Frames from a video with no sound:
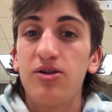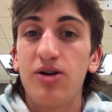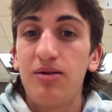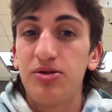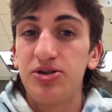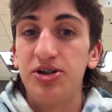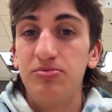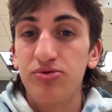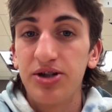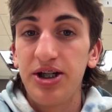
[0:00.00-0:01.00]
grab onto
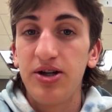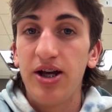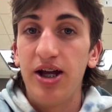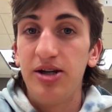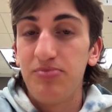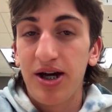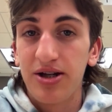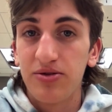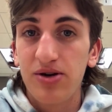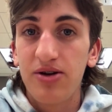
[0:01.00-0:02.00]
debris, and
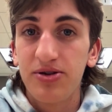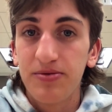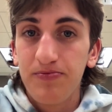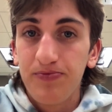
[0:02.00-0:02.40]
paddle around.